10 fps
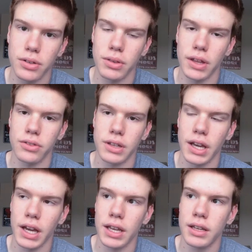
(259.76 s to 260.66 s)

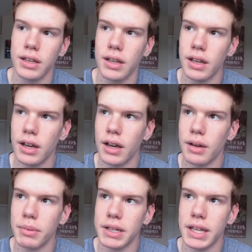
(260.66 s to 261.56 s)
2009,
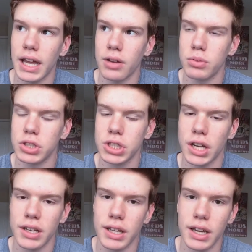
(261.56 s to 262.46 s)
my dad was
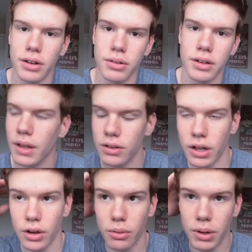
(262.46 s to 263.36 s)
shot down
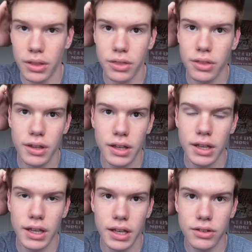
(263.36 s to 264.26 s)
along with
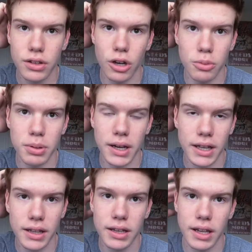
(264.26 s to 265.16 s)
his
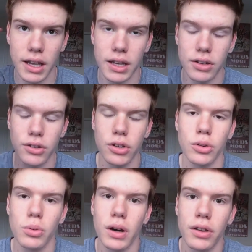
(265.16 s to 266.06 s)
co-pilot and
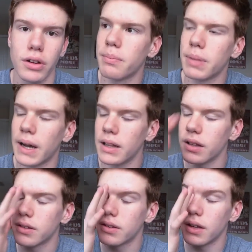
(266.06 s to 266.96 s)
two other
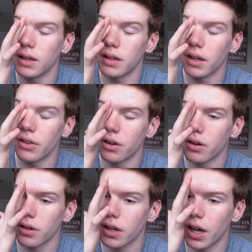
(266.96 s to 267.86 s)
pilots in
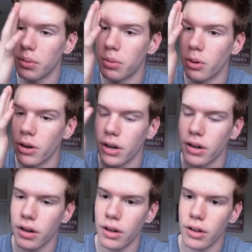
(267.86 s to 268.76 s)
another Kiowa
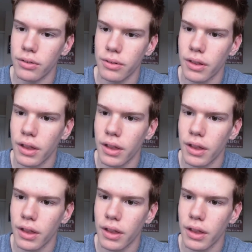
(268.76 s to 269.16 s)
Warrior. All